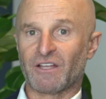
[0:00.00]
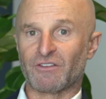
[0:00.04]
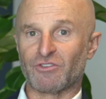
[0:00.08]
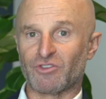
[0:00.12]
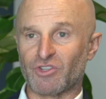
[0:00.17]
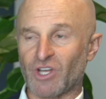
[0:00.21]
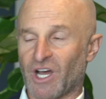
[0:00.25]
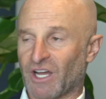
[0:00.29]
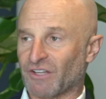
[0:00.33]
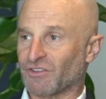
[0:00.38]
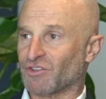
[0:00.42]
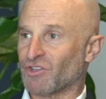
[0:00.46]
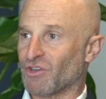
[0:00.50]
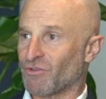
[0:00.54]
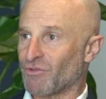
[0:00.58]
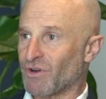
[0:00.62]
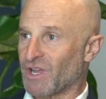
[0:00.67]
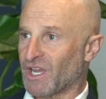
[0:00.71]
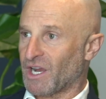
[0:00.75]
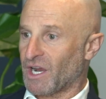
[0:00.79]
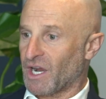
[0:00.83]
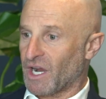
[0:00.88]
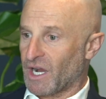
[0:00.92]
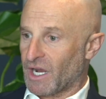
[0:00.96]
that
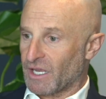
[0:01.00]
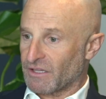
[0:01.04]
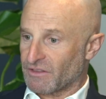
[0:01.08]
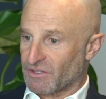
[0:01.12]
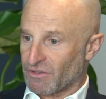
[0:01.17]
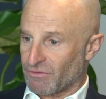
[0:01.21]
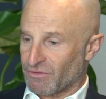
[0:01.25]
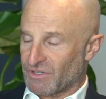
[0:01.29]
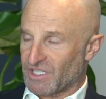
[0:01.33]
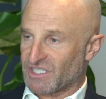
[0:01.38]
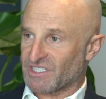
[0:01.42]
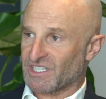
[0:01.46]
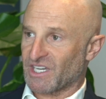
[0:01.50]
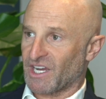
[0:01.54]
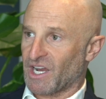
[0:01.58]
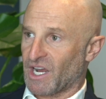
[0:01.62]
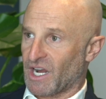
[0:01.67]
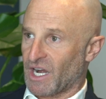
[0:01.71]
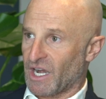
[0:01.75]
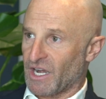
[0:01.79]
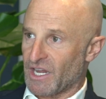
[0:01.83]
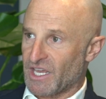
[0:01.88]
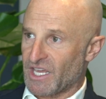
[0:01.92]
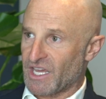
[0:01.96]
there is a
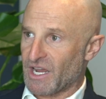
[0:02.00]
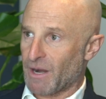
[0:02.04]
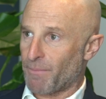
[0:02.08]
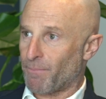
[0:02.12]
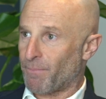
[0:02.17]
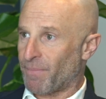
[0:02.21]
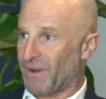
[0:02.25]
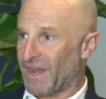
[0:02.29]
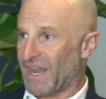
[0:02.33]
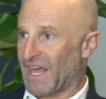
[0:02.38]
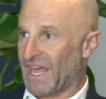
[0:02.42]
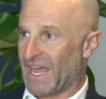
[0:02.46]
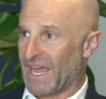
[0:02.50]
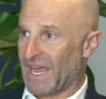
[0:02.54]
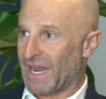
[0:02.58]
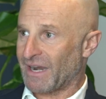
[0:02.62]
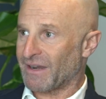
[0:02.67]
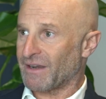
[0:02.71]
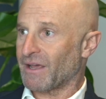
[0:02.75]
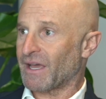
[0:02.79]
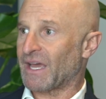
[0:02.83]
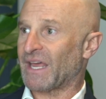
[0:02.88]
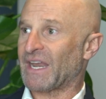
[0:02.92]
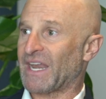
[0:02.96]
clear plan,